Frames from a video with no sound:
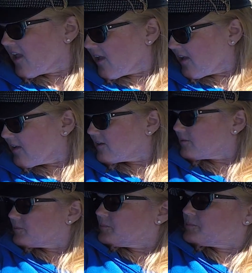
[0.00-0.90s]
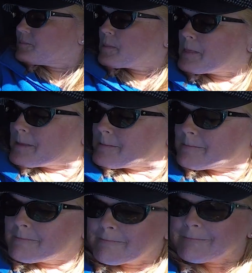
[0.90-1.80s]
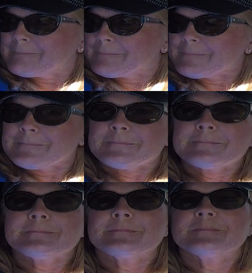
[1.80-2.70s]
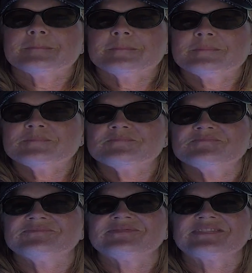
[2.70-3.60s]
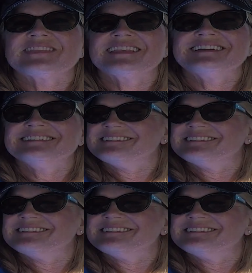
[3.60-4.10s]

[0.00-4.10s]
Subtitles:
(silent)